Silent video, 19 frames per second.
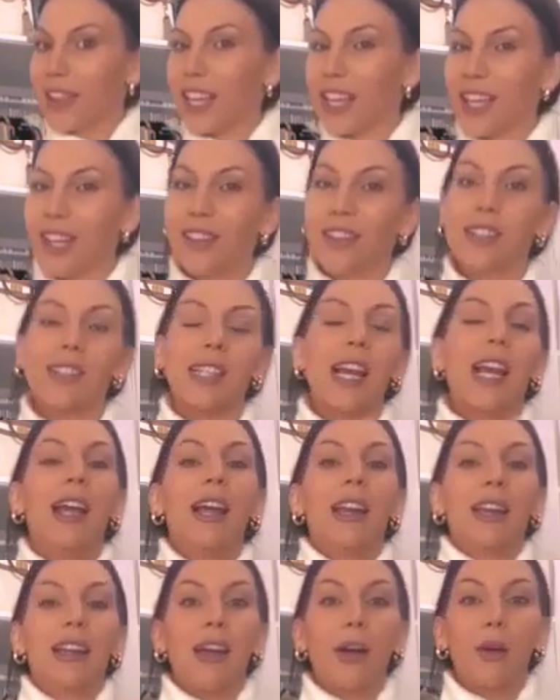with heels.
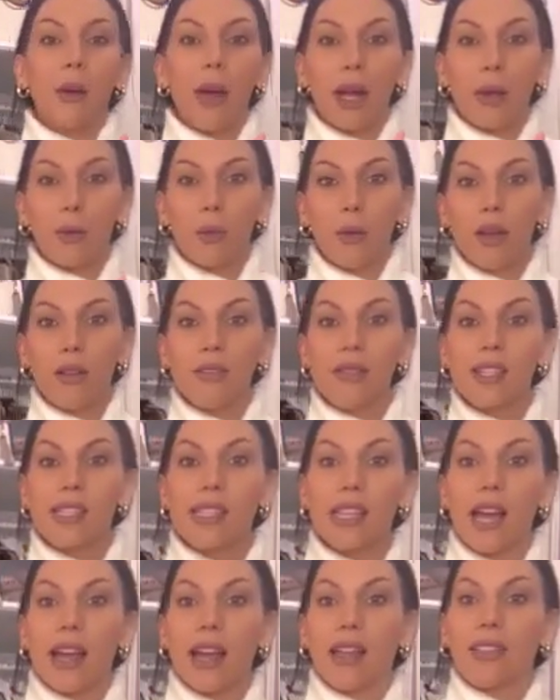Now I will
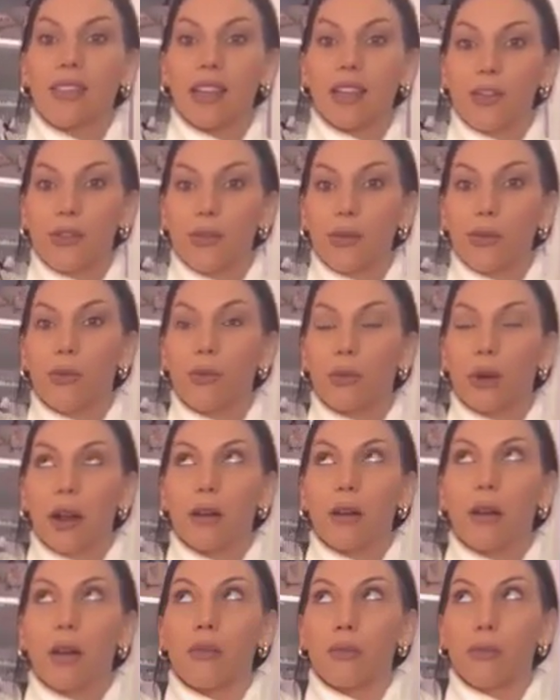say they do
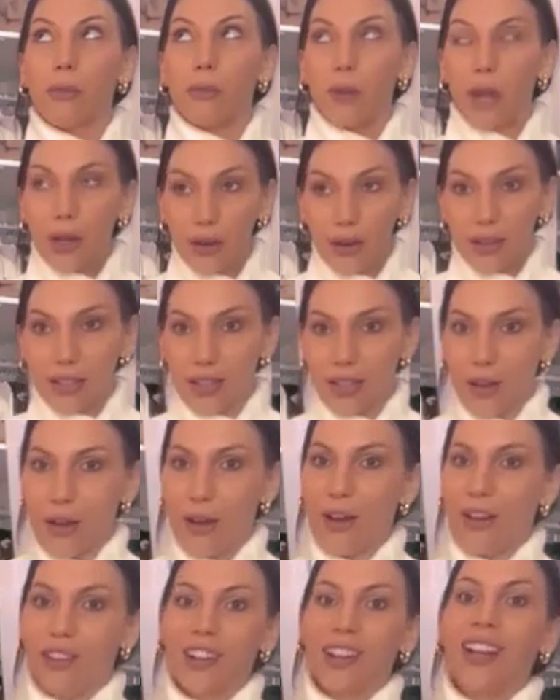run very
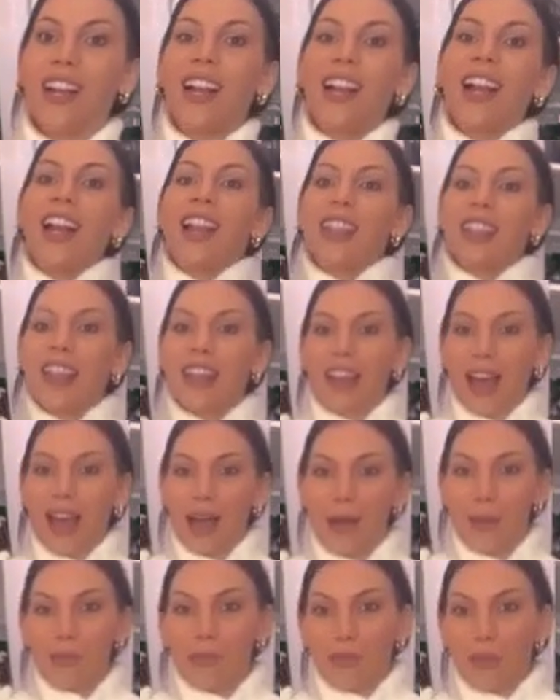long. Like,
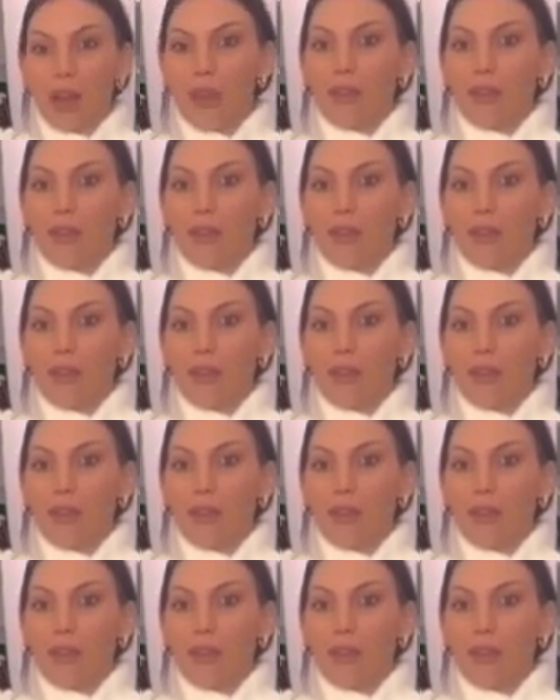I'm